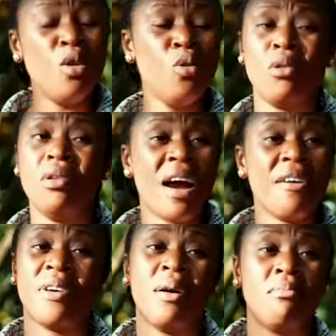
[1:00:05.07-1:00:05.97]
Look,
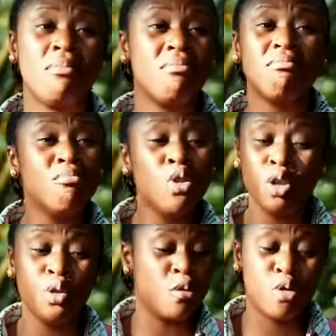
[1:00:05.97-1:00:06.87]
Afam, no
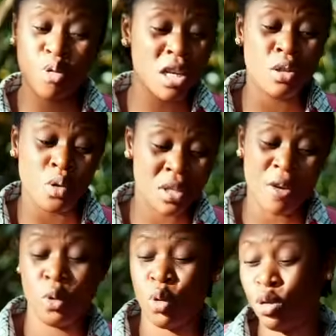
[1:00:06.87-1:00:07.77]
need of stressing
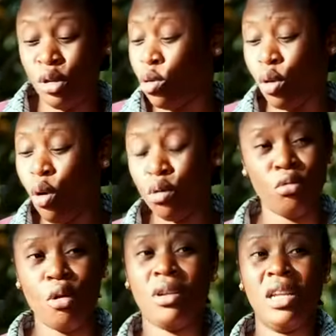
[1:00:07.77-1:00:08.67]
yourself with all these your long,
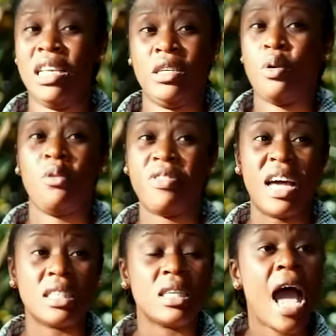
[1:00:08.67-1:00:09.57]
long lines and all of
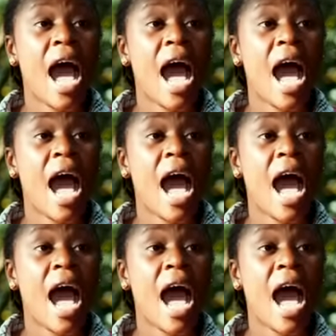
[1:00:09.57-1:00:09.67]
that.